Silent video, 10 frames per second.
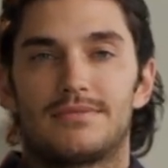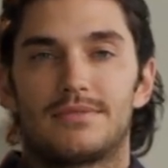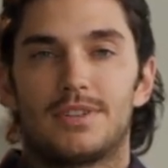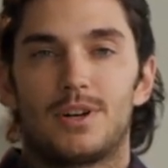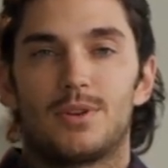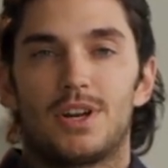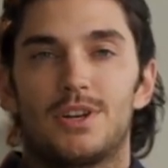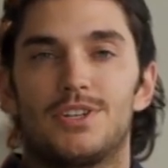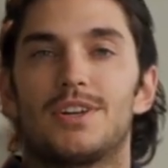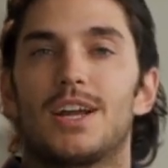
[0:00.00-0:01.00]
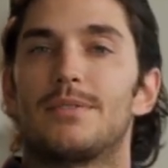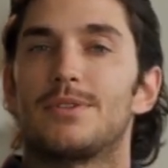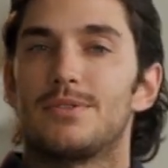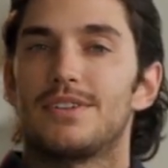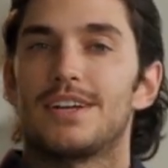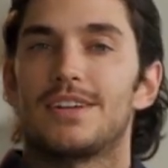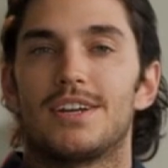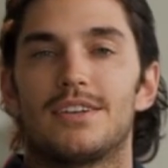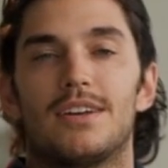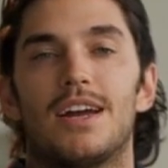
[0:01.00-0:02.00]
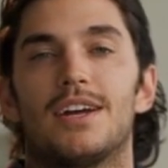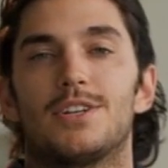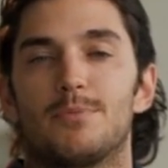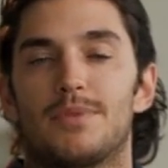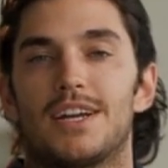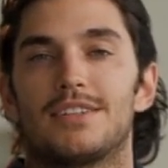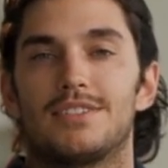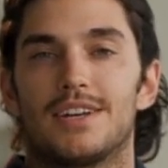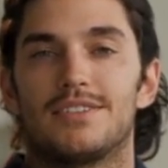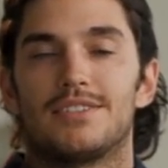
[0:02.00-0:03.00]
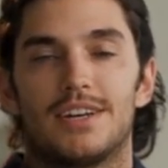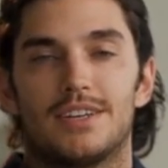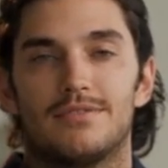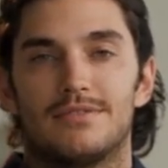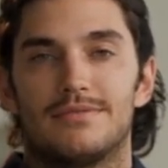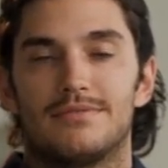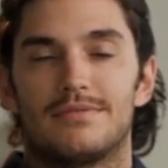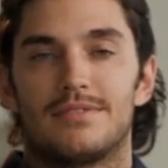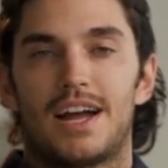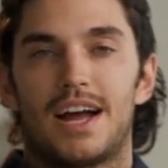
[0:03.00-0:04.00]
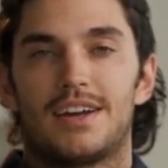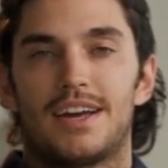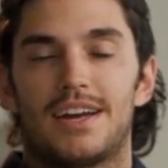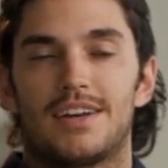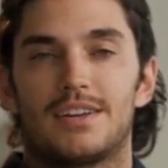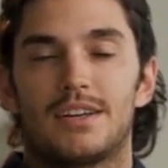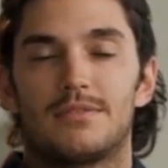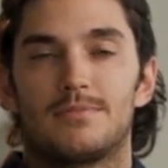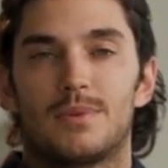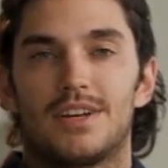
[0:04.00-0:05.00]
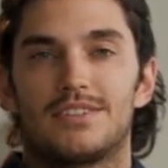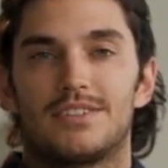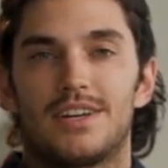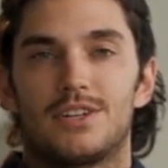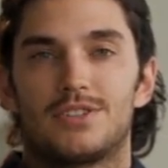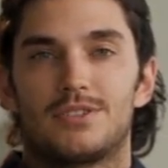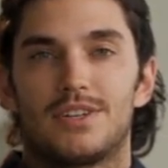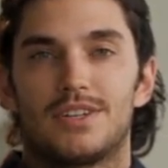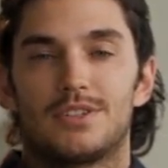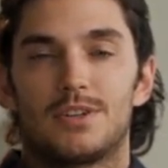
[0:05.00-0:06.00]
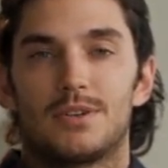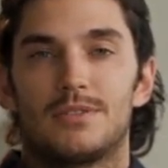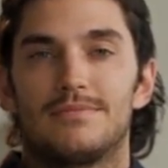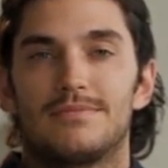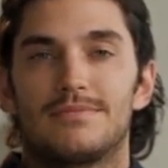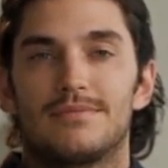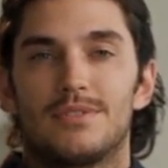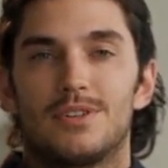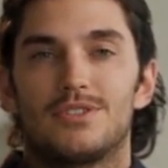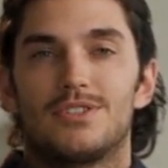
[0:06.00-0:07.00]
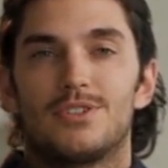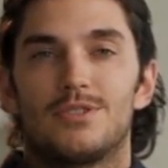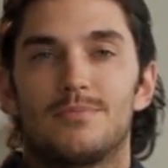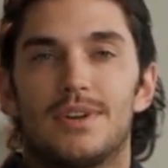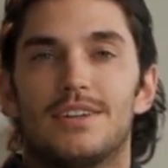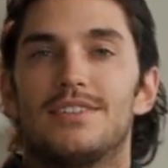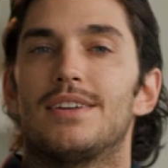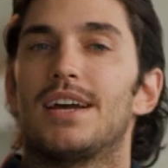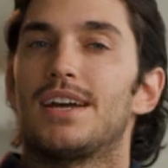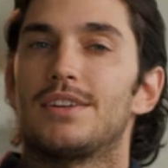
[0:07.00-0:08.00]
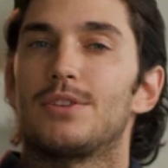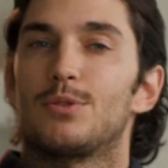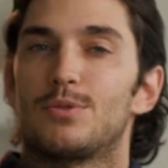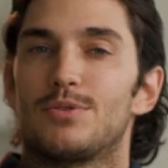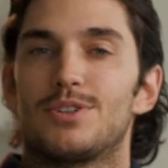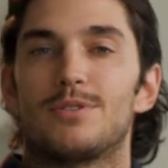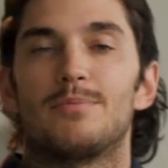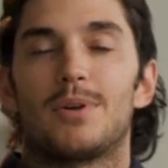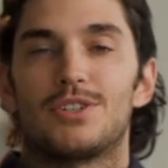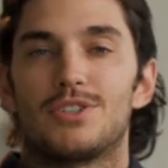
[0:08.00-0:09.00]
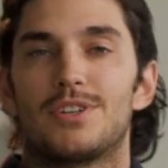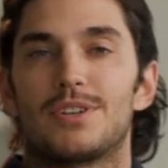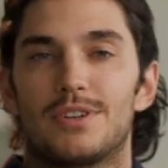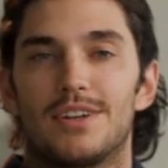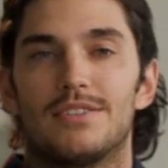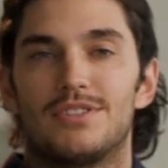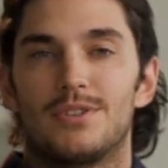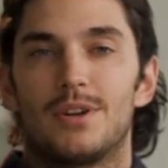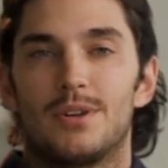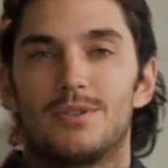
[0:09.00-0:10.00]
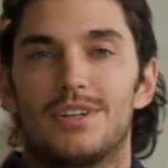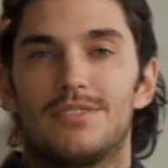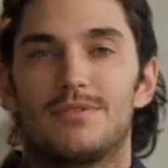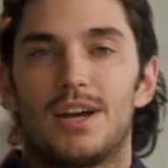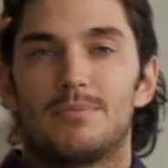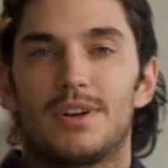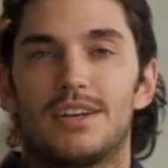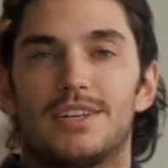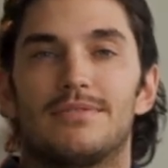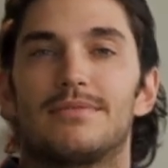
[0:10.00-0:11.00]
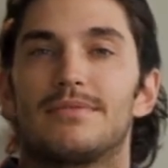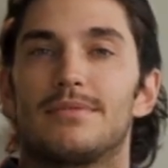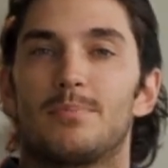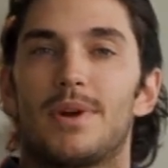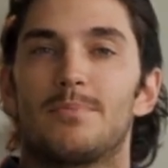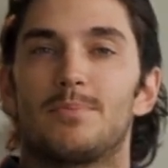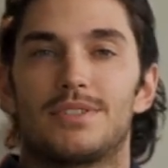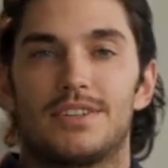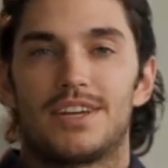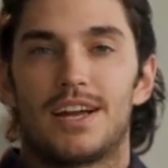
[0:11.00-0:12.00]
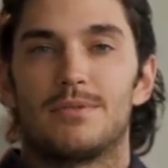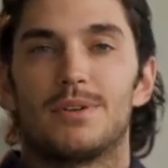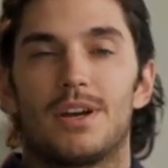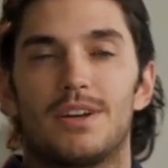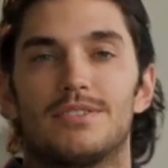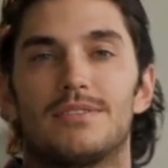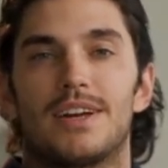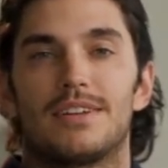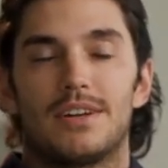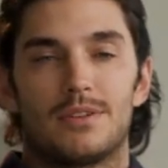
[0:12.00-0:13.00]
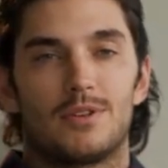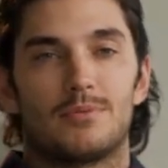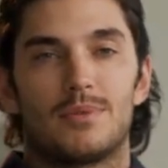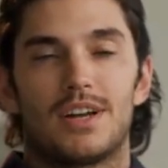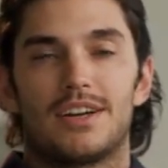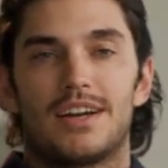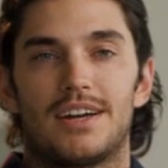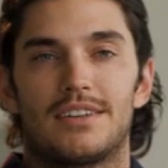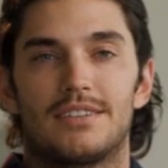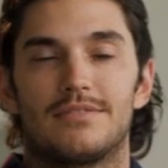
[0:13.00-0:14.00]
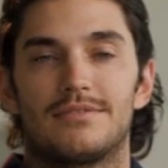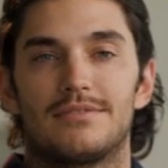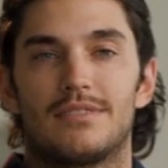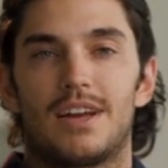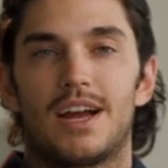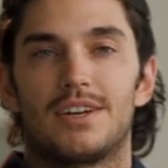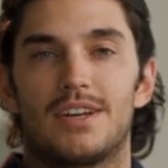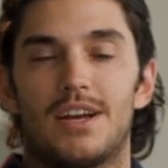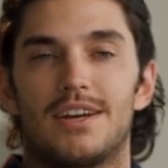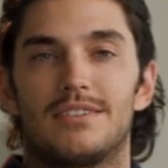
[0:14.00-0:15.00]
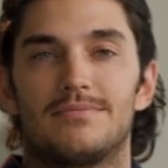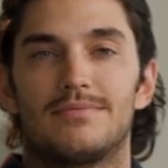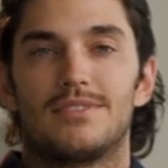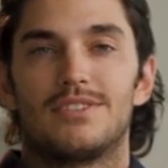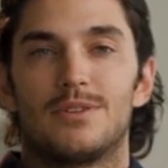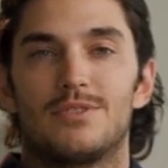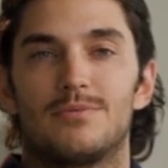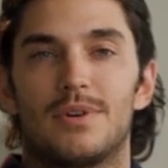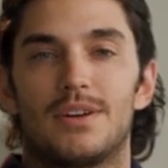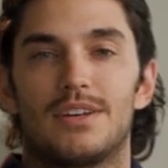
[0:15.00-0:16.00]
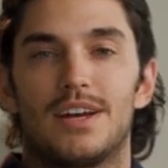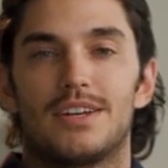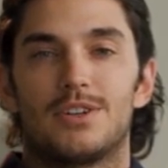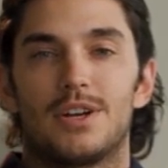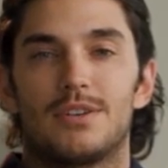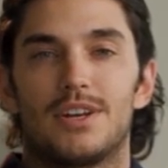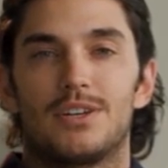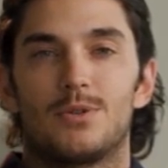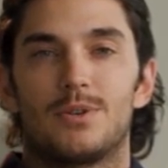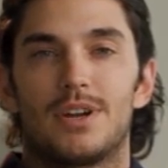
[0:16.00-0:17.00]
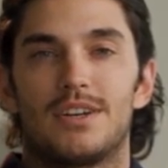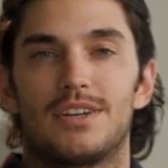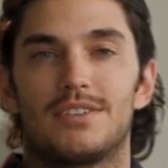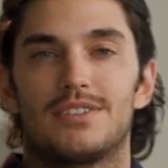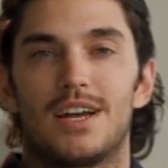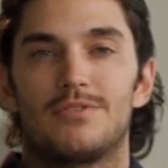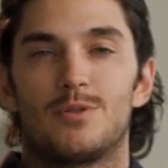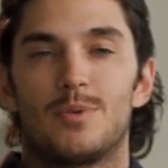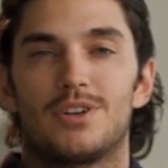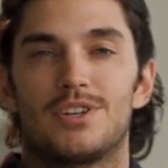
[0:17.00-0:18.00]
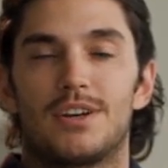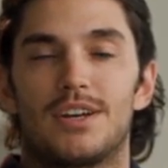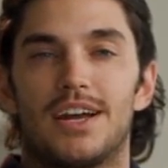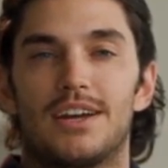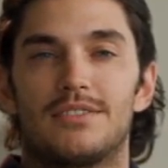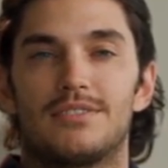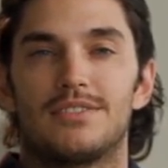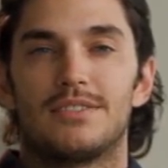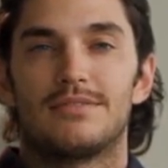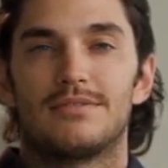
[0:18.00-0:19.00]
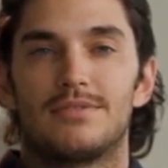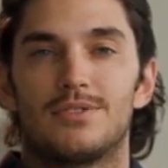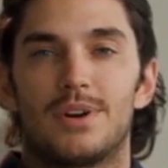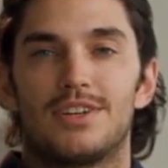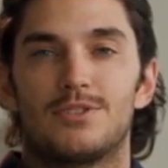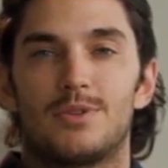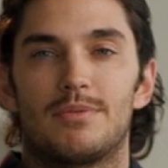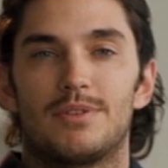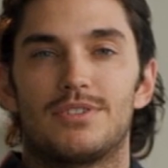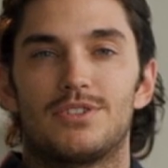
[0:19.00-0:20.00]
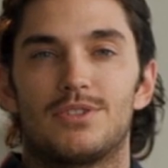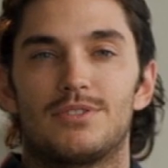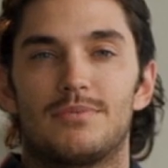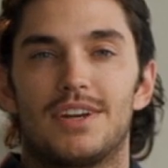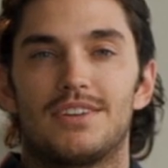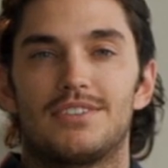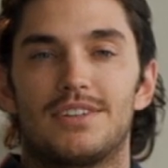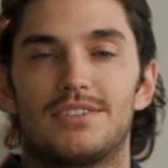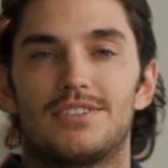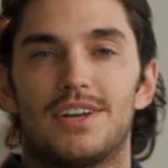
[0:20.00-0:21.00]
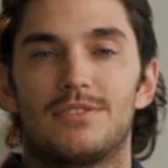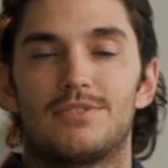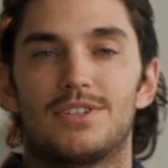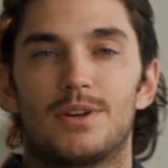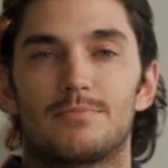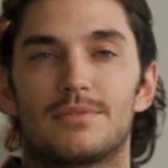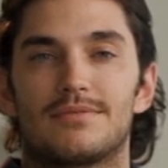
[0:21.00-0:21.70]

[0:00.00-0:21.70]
No harsh chemicals needed, and your paint stays safe. Hack 8. White sneakers looking dull? Use toothpaste and an old toothbrush to clean the soles and fabric. Wipe with a damp cloth, and they'll look bright again. Hack 9. Still smelling like garlic or onions after washing your hands? Try scrubbing with toothpaste instead of soap.